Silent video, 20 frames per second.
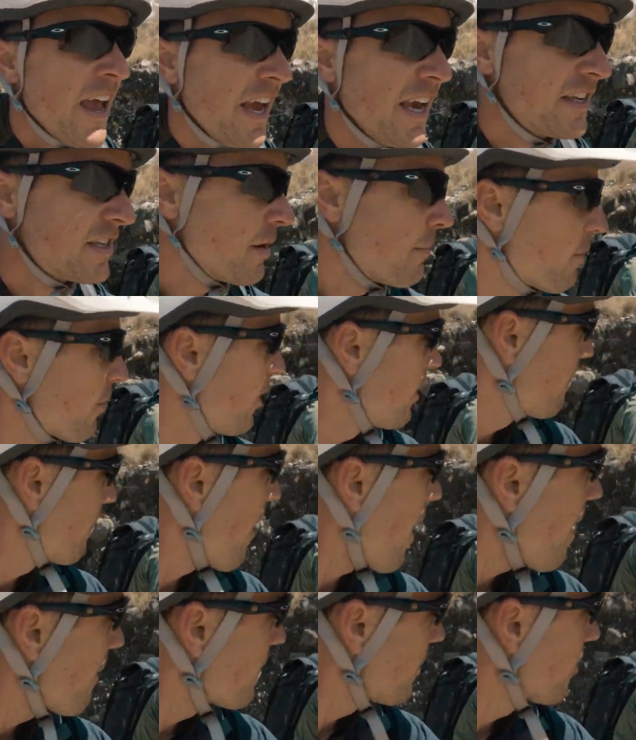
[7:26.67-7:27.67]
Is it pretty
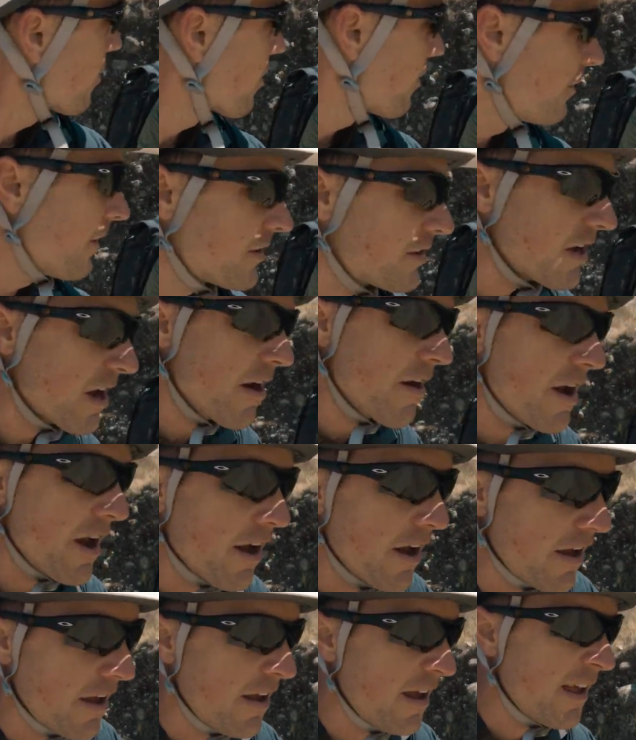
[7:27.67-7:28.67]
popular in this
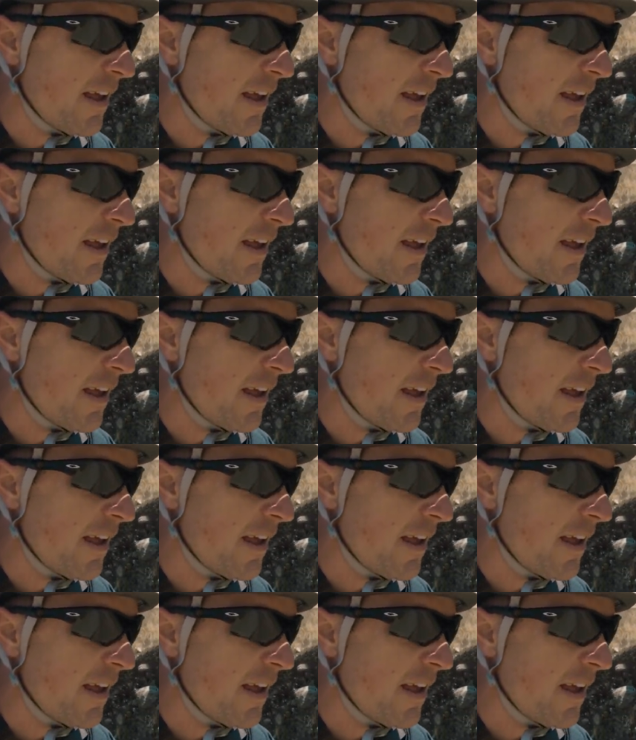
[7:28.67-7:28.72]
area?